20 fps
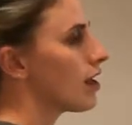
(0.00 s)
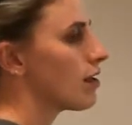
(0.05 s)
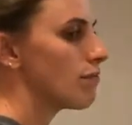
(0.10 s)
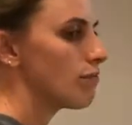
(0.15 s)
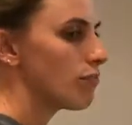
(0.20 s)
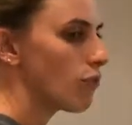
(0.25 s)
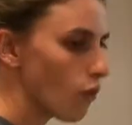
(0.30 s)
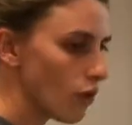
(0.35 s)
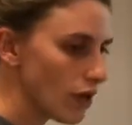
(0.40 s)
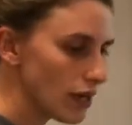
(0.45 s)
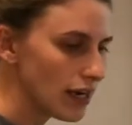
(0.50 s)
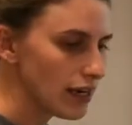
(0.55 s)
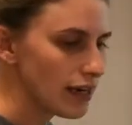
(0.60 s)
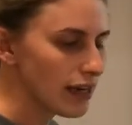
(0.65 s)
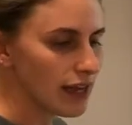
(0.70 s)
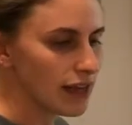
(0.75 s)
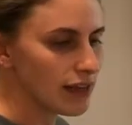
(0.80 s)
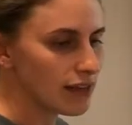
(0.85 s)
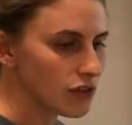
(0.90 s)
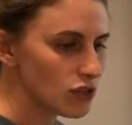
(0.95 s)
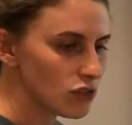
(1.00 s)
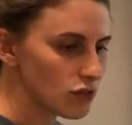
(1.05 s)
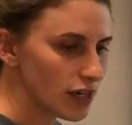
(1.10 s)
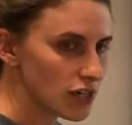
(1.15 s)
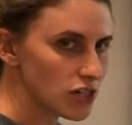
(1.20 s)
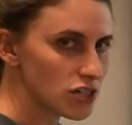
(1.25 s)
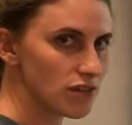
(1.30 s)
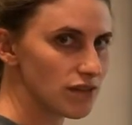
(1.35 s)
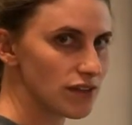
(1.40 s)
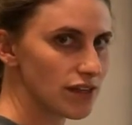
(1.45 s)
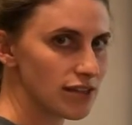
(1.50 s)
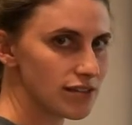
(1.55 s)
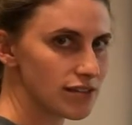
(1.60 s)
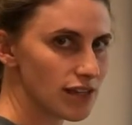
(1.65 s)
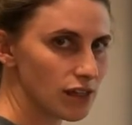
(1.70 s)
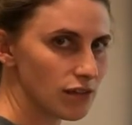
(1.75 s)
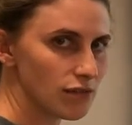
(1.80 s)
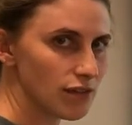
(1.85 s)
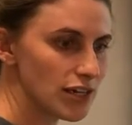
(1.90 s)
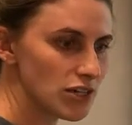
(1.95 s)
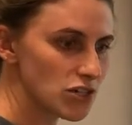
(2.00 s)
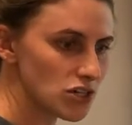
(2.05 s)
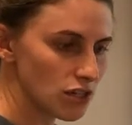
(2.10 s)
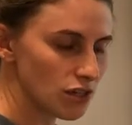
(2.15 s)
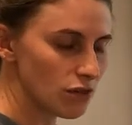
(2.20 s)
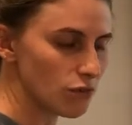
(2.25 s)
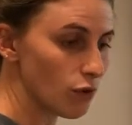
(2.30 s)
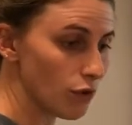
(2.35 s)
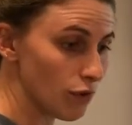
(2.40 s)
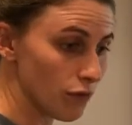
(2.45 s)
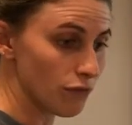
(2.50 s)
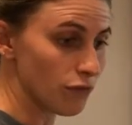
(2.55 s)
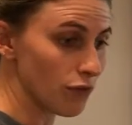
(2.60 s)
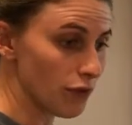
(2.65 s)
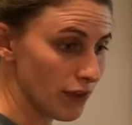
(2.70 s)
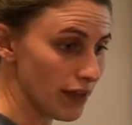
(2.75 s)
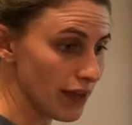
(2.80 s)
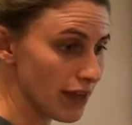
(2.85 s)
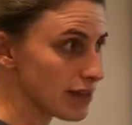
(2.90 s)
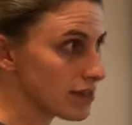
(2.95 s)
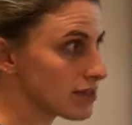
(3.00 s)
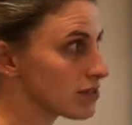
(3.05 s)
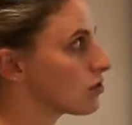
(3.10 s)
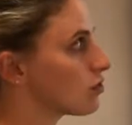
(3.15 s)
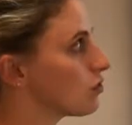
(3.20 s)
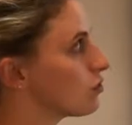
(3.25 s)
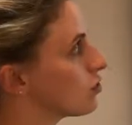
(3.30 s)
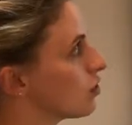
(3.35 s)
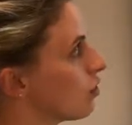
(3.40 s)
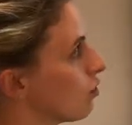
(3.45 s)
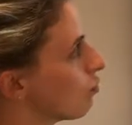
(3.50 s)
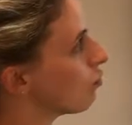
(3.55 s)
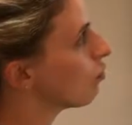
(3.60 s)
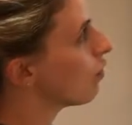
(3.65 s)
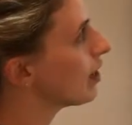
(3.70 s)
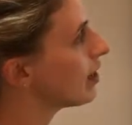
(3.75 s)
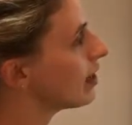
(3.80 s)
It pointed in the direction of the acceleration. Well, for this, so what